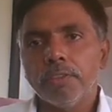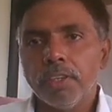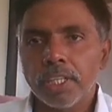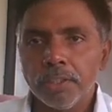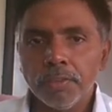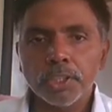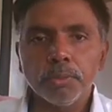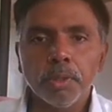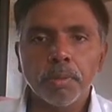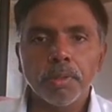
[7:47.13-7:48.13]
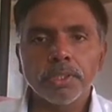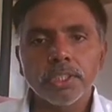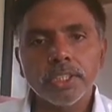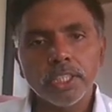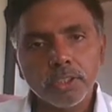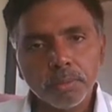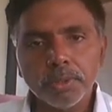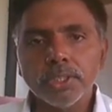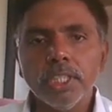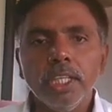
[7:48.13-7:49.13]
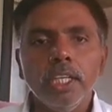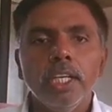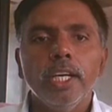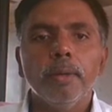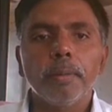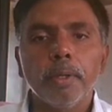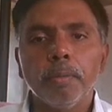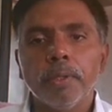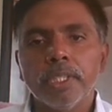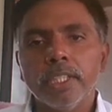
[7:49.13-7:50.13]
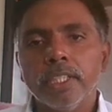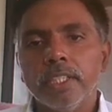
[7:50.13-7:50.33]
For reversible process, entropy is a property.